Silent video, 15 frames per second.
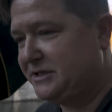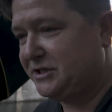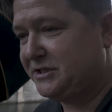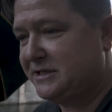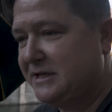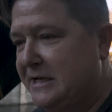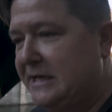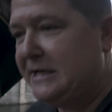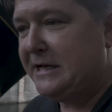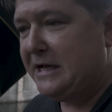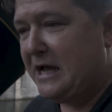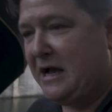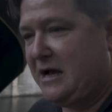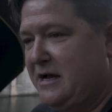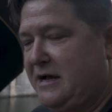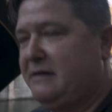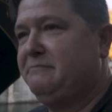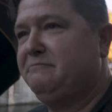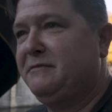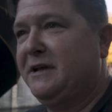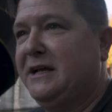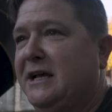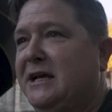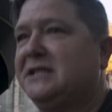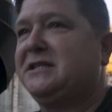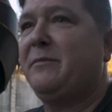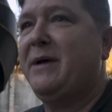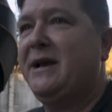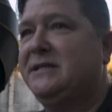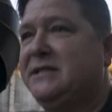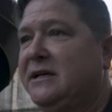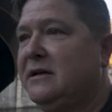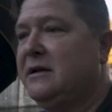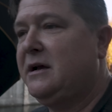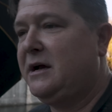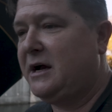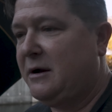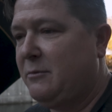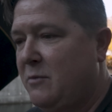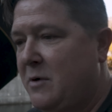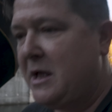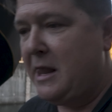just, it's amazing. Um,